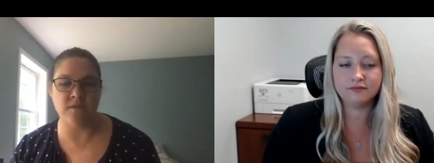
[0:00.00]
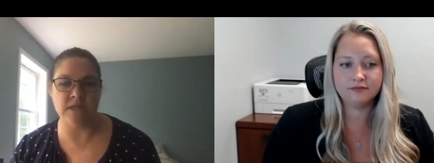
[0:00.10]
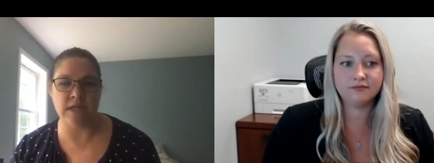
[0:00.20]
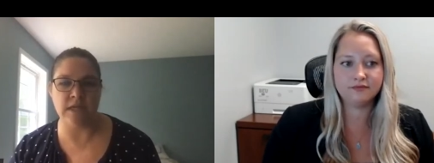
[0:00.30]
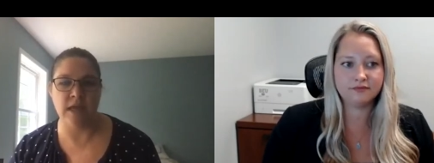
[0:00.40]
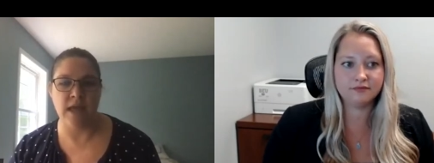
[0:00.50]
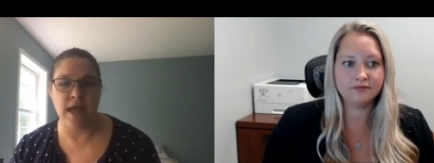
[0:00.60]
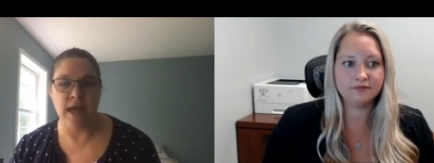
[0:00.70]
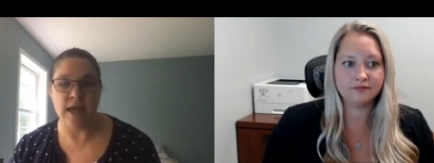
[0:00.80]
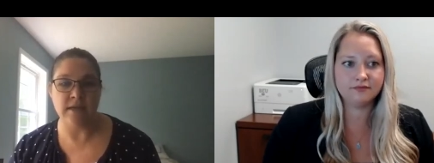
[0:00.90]
Speaker 1: in
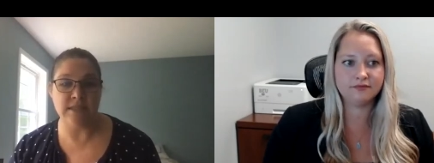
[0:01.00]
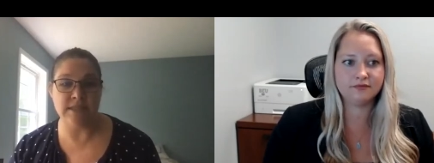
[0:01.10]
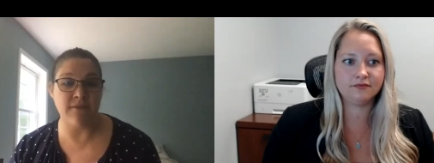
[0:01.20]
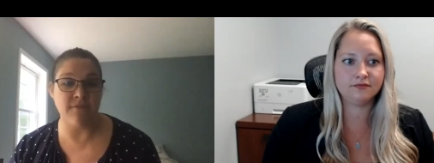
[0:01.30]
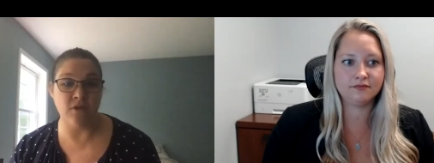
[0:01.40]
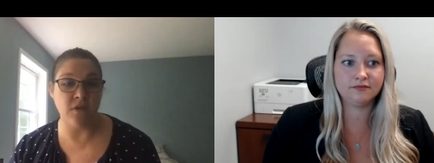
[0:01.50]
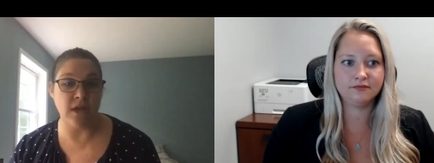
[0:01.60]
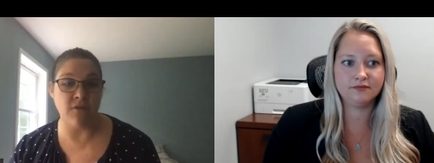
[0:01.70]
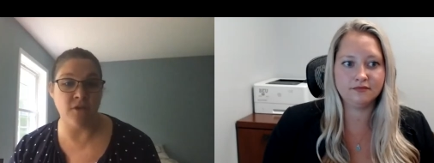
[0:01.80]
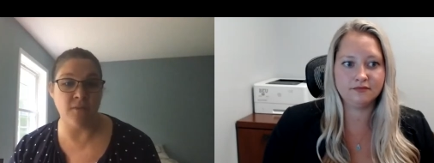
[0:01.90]
and see if they're
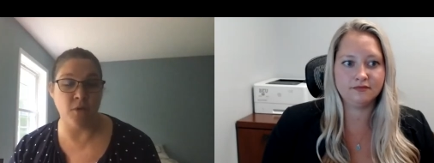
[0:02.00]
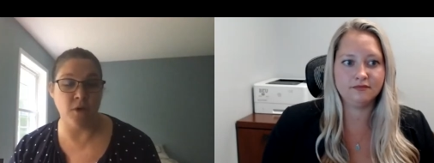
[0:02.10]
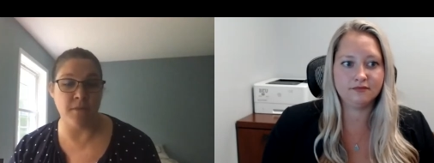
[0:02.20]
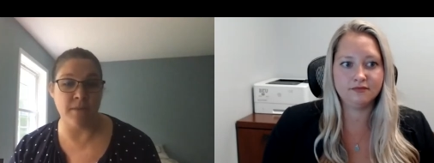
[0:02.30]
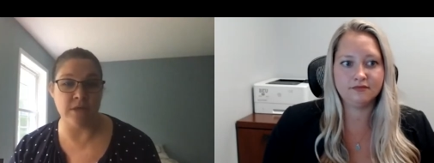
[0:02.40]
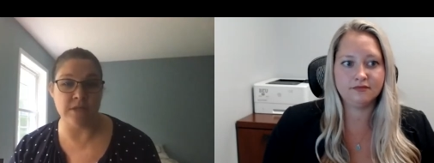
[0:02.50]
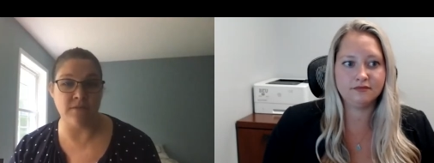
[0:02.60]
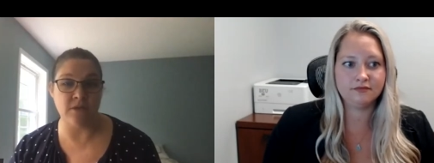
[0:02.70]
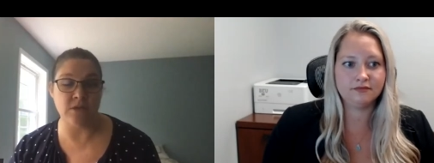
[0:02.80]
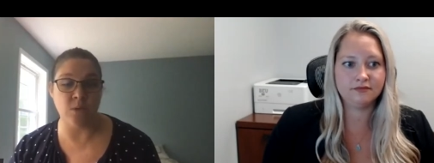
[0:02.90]
looking for board members, if
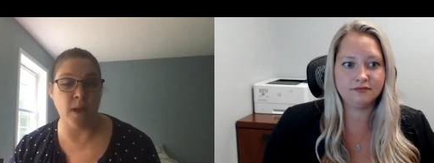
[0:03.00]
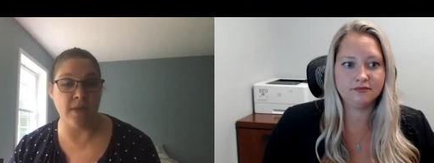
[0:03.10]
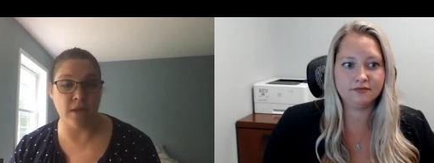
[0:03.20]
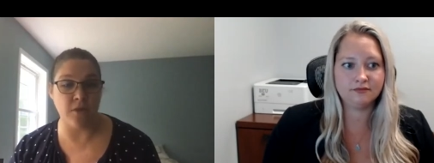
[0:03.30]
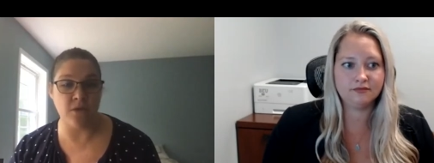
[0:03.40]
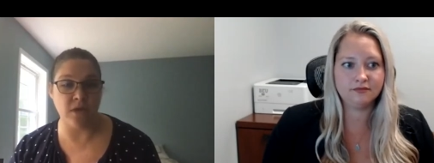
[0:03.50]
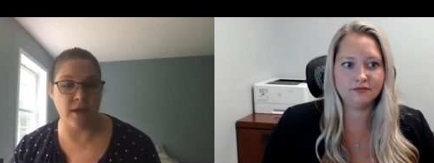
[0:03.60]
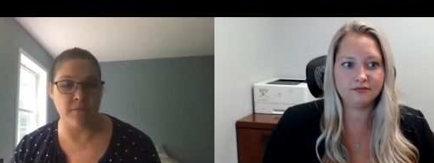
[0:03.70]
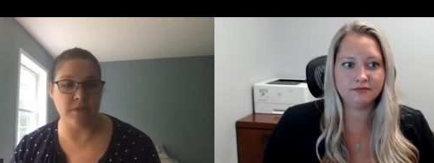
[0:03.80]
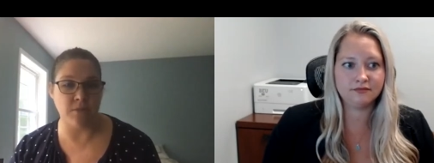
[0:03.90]
there's a way that you could
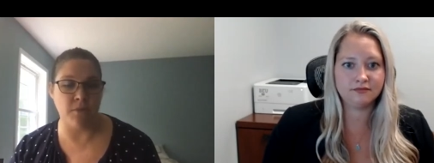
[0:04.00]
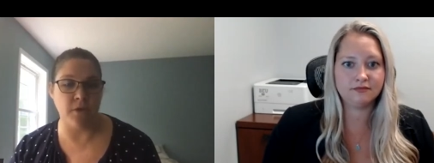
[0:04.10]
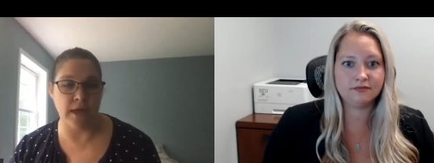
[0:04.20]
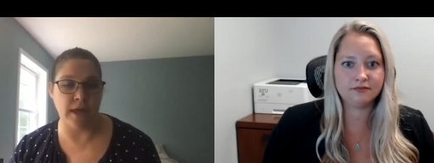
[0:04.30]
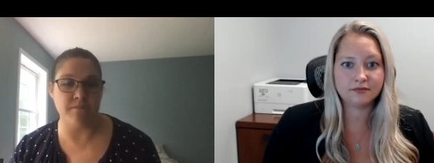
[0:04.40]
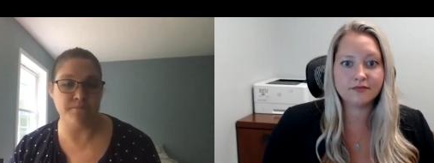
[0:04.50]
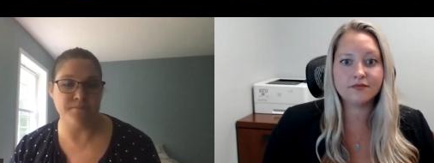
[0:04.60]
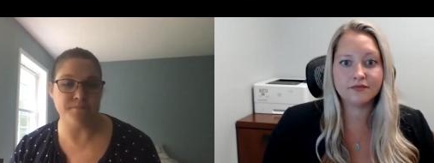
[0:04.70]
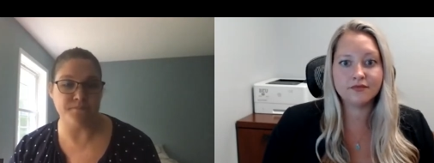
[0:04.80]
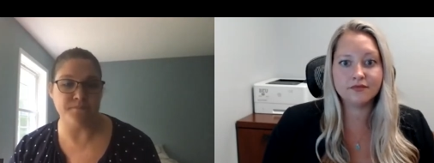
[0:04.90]
help support it.
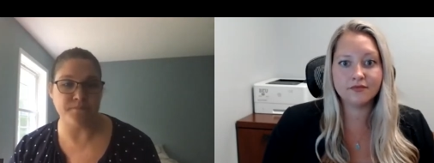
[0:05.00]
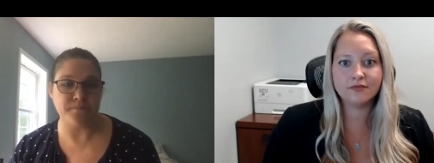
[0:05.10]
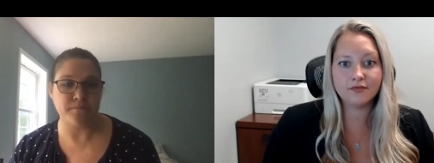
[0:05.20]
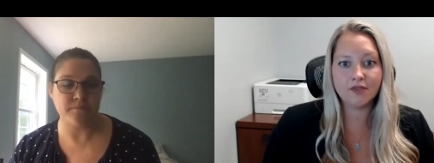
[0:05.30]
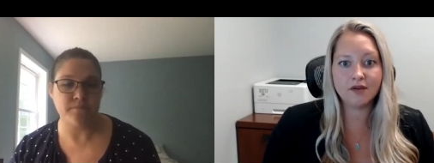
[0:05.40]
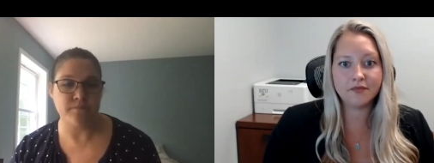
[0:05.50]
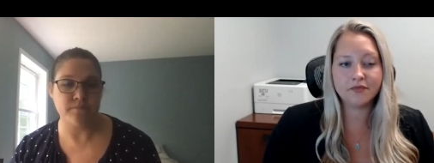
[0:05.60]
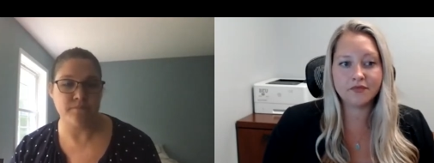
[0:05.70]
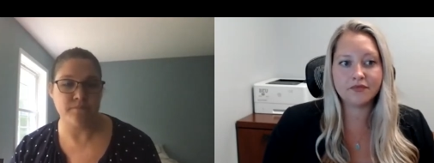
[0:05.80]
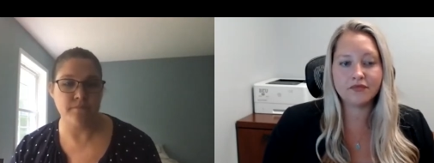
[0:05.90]

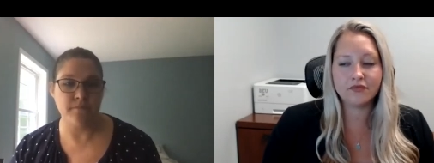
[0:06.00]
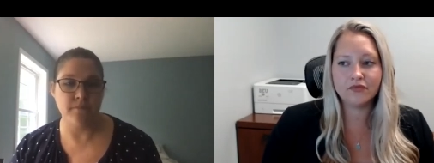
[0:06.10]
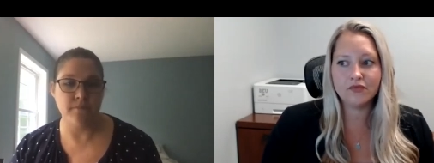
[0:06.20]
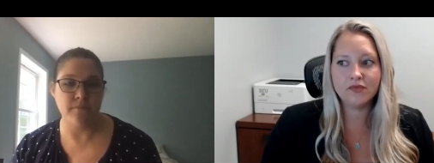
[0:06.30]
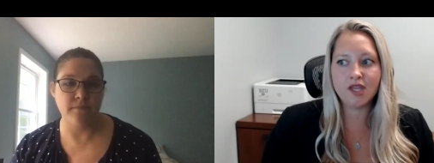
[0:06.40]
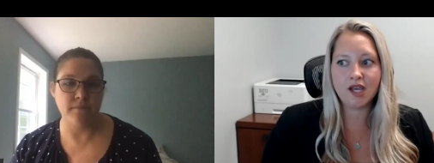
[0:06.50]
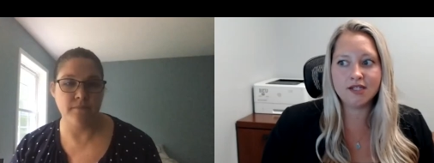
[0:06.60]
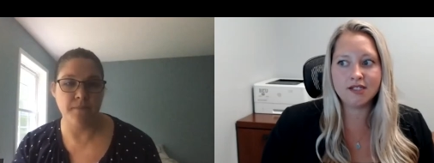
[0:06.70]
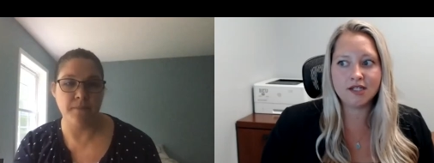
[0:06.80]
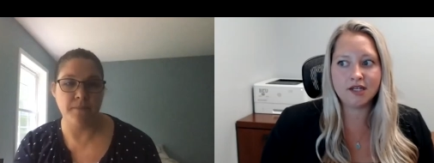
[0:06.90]
Speaker 2: Yep.
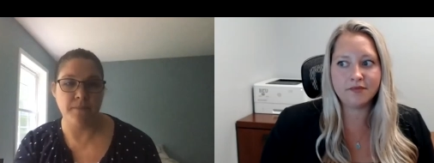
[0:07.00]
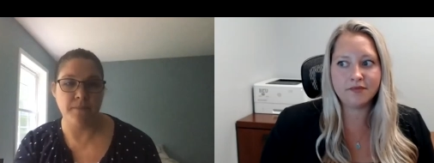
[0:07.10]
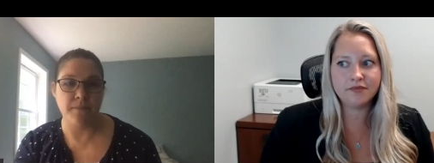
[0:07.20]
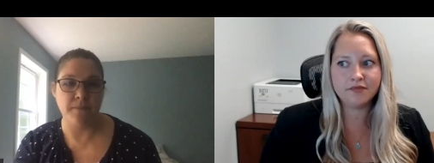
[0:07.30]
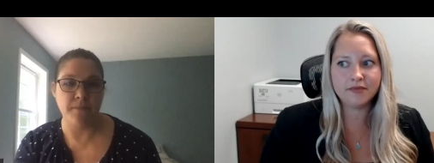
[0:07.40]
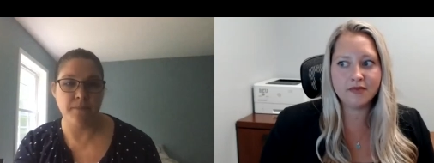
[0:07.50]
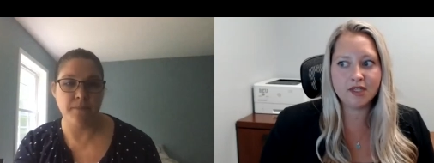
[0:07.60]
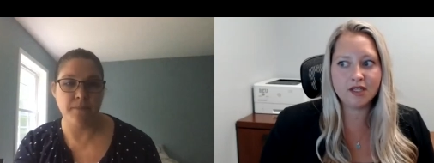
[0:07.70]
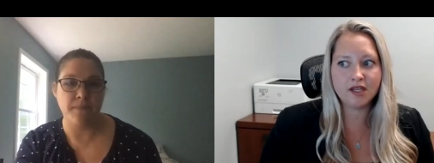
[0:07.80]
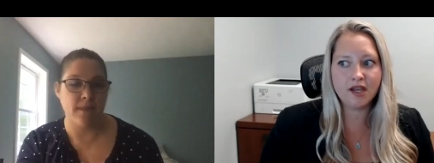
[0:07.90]
And um,
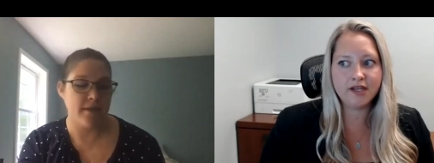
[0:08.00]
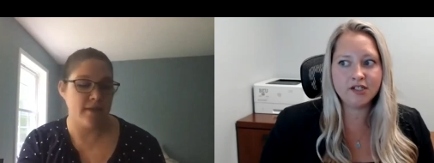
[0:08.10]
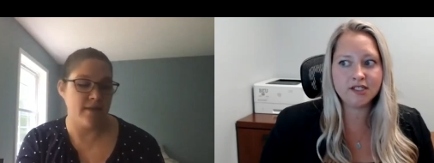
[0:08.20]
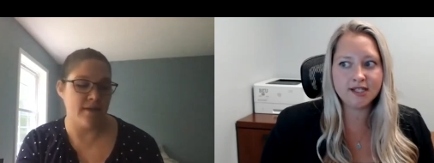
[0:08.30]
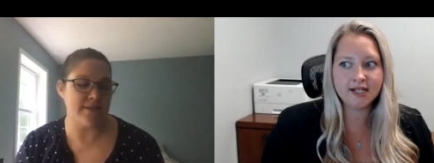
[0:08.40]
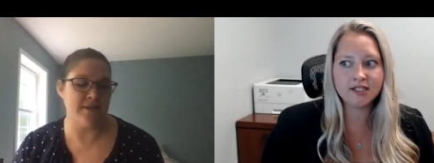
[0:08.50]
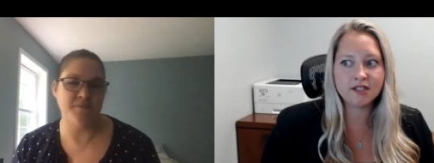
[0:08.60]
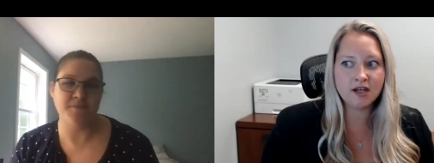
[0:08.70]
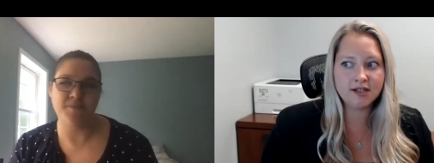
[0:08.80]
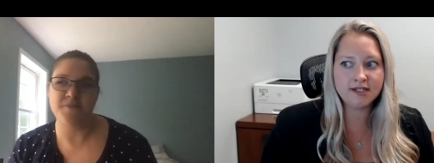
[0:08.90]
I just,
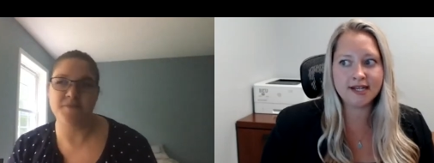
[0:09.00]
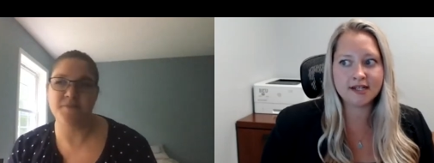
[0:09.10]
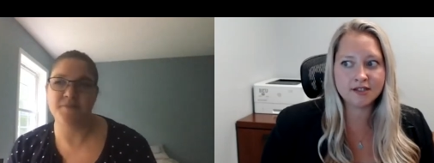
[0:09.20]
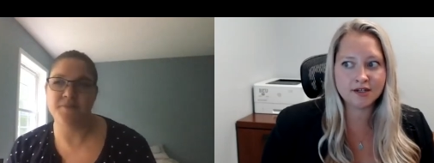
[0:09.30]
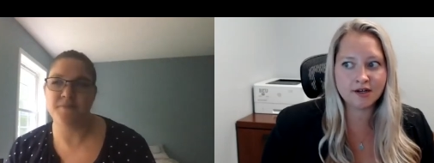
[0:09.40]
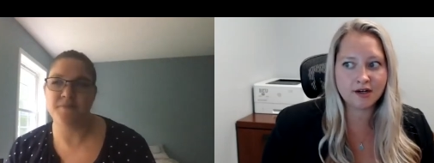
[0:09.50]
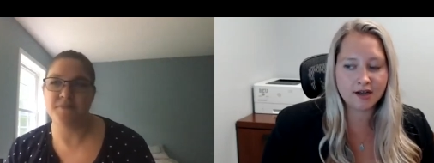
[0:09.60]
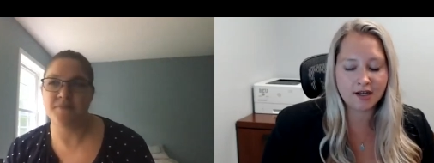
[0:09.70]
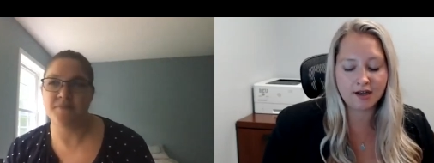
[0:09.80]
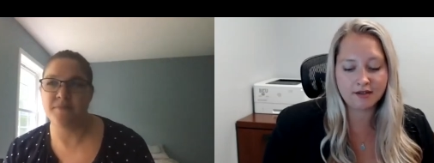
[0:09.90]
I saw
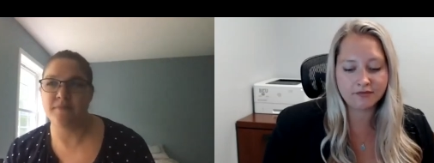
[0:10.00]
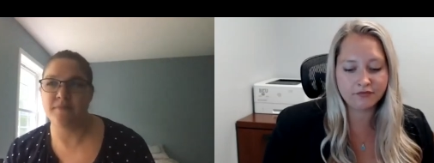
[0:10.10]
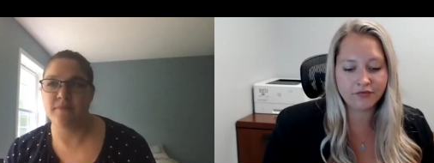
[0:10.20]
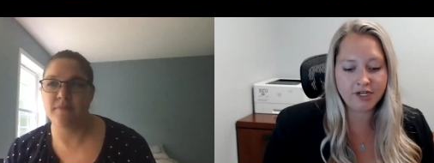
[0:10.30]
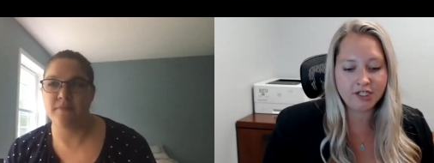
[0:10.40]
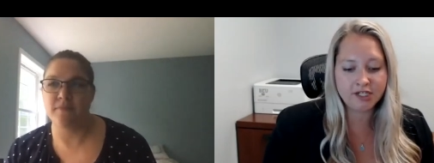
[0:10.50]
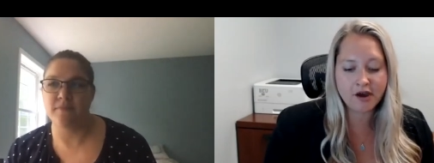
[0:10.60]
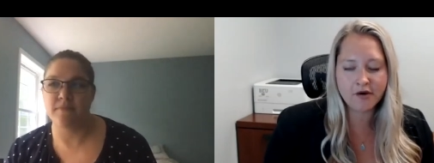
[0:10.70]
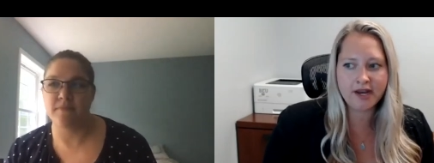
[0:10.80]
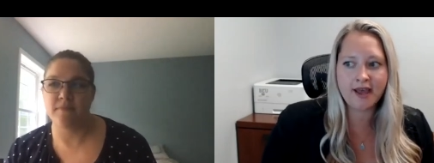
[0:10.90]
Dexter uh,
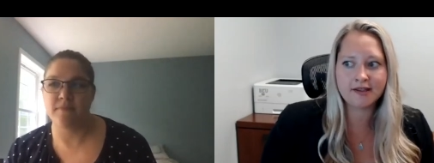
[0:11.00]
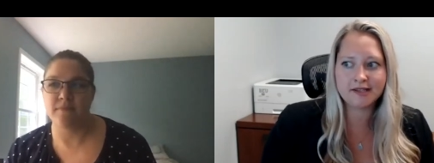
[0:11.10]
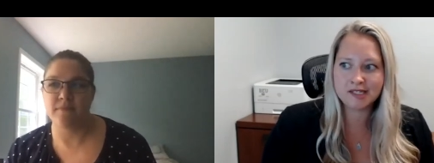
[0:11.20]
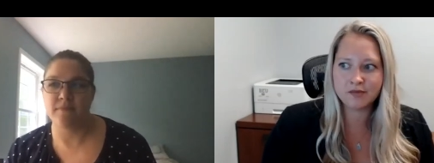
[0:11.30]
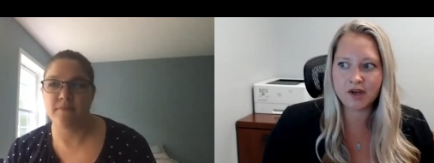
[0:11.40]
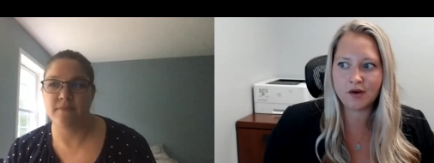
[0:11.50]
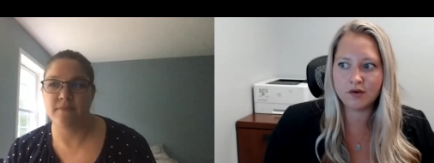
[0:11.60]
reached out and asked